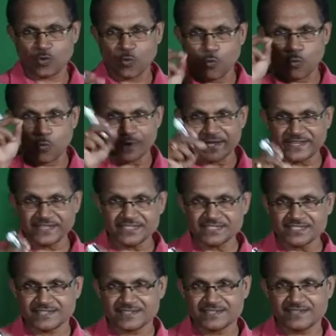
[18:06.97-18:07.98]

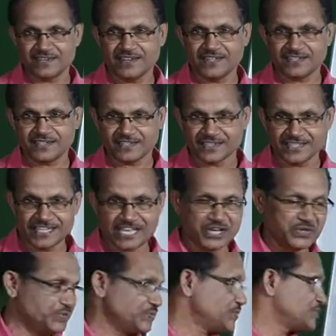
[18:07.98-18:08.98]
wait till he
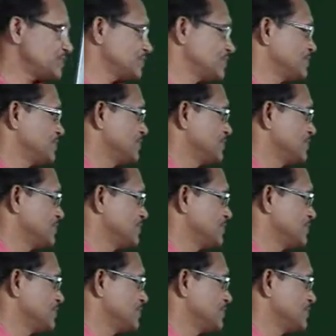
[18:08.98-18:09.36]
gives.